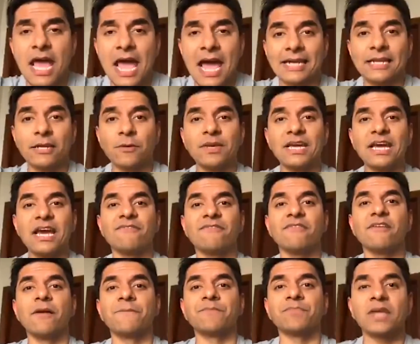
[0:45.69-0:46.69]
And then we
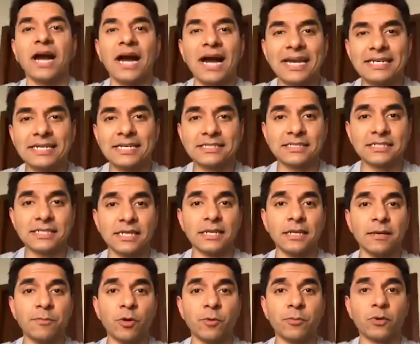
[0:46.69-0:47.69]
have high density
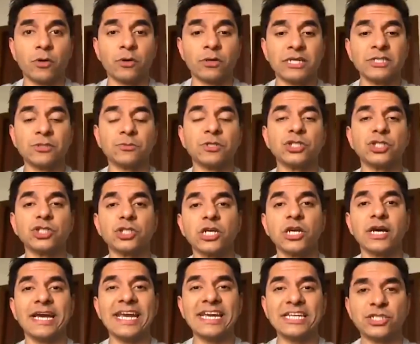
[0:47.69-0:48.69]
lipoproteins, which is
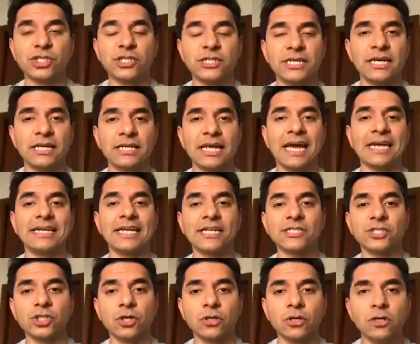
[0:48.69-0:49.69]
your HDL, and
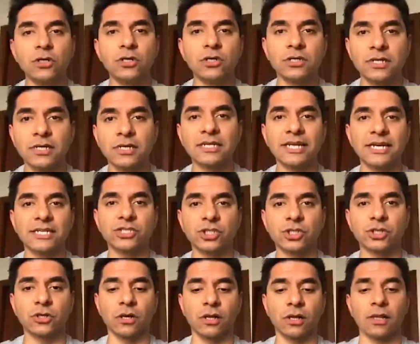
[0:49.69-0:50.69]
that's your good
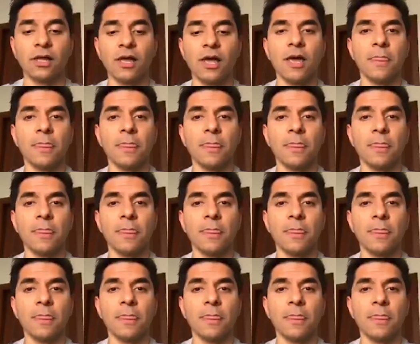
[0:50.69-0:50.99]
cholesterol.